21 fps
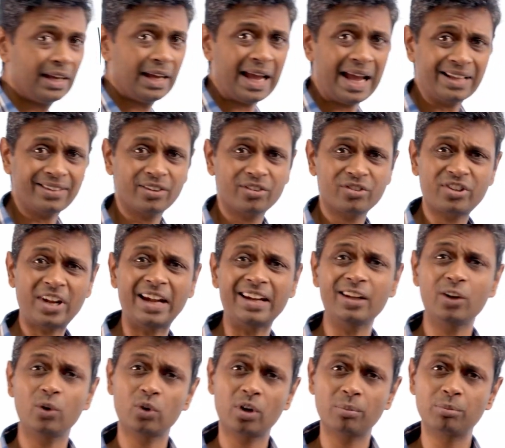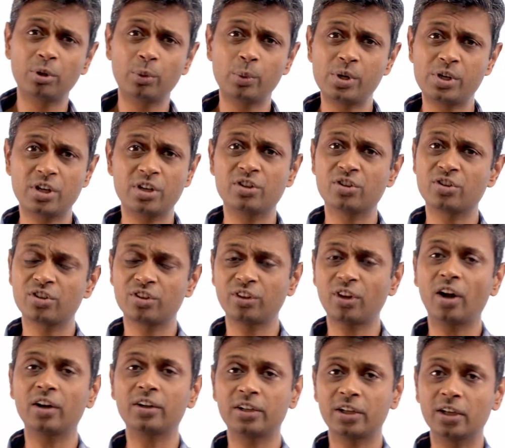As a standalone observation, this is
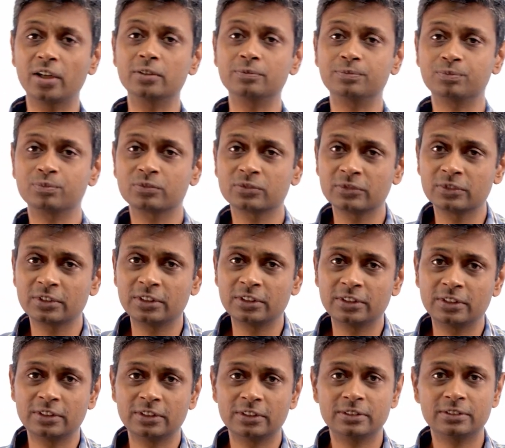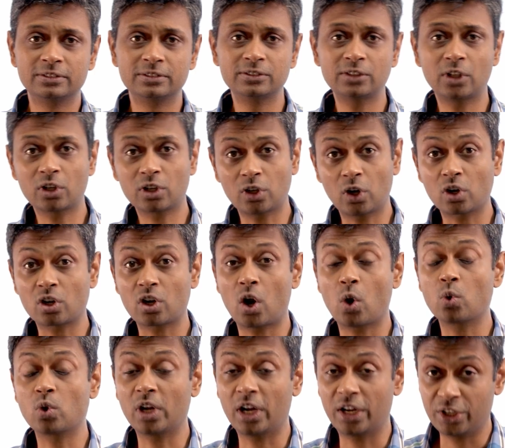not
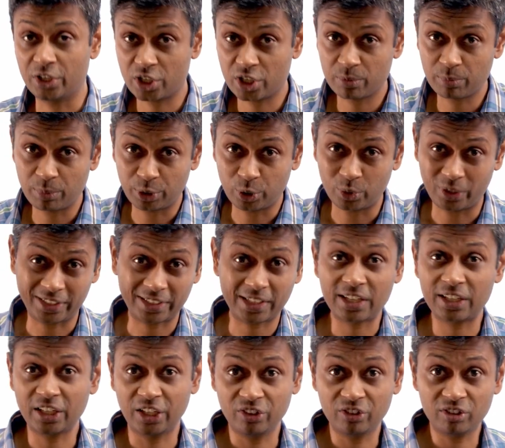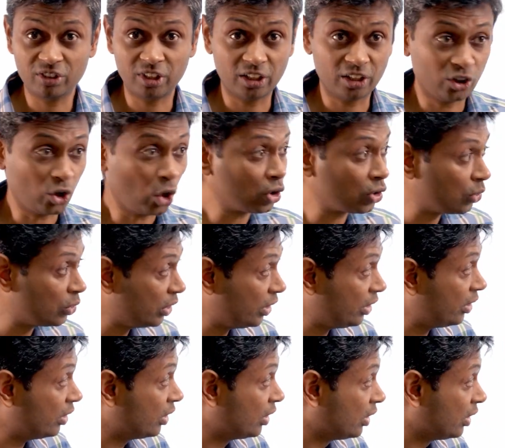outlandish, but to recognize that not
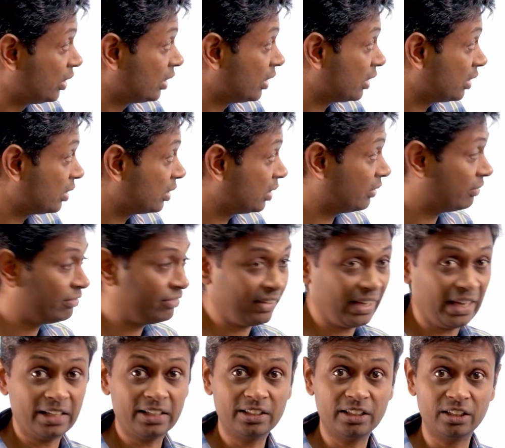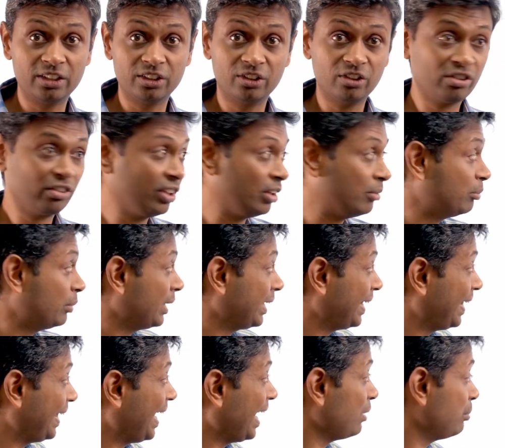only the fact that this
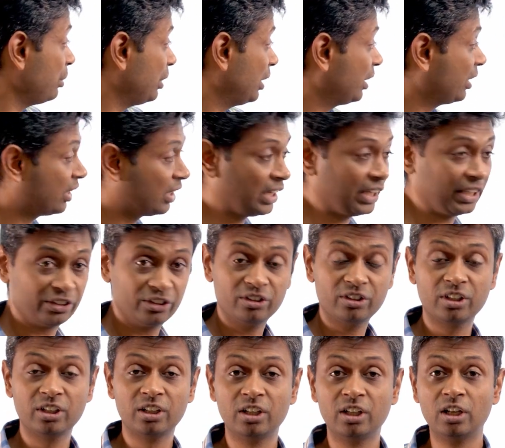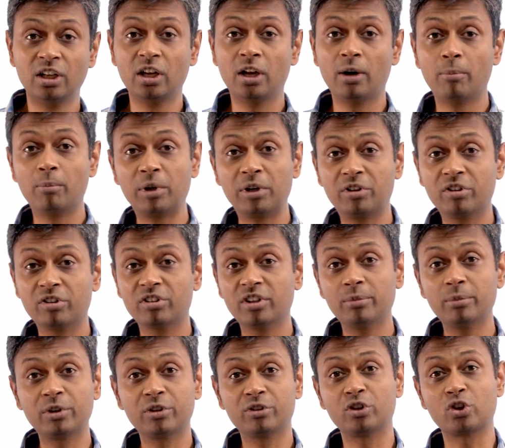number can be written like this, but this
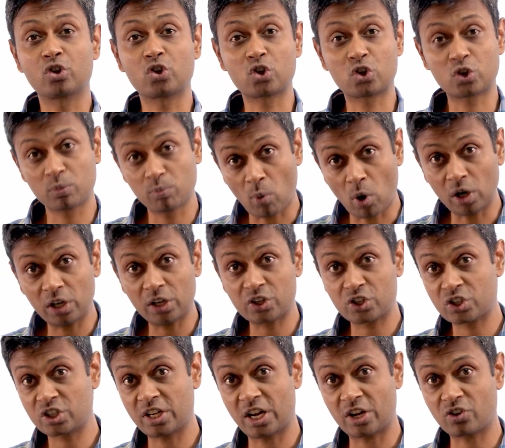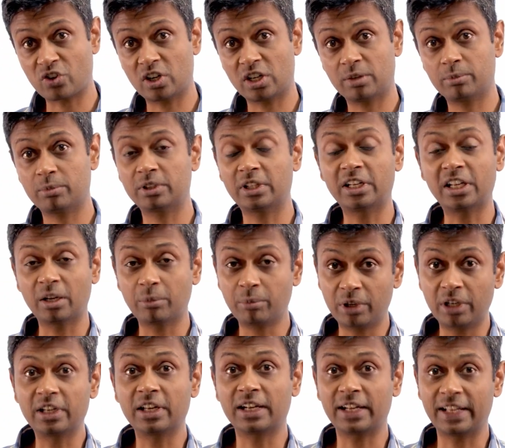number is the smallest natural number that can
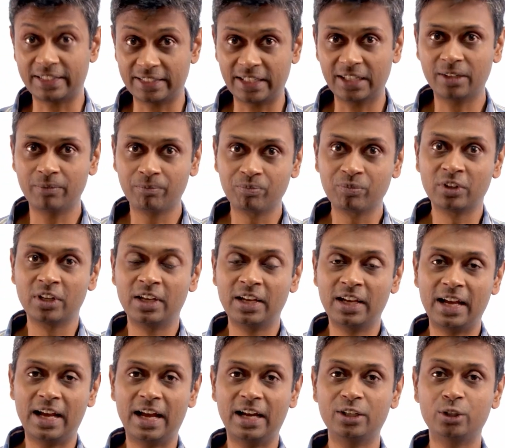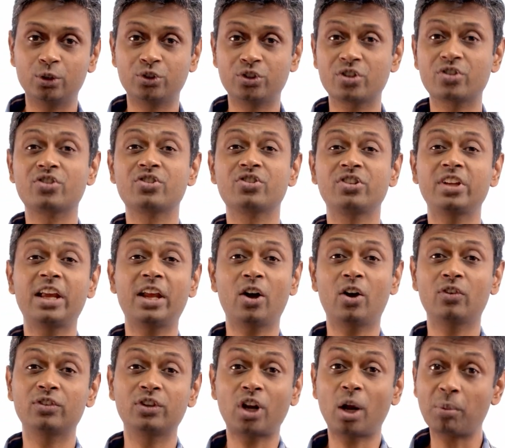be written like that. And to just say
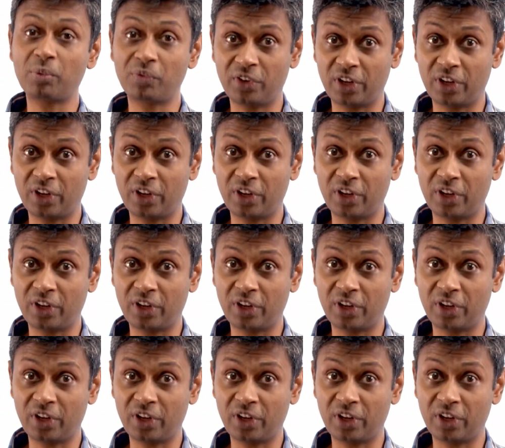off the top of